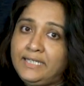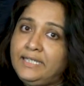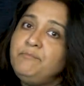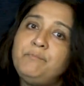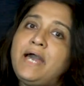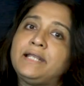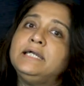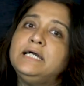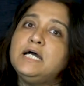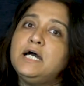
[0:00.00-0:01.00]
impact
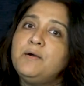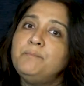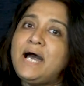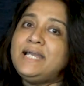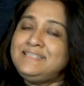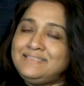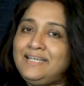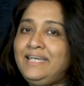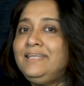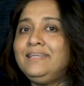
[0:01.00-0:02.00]
by
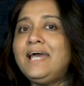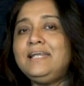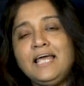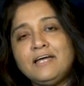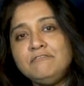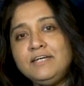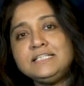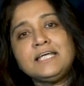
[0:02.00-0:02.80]
saying that language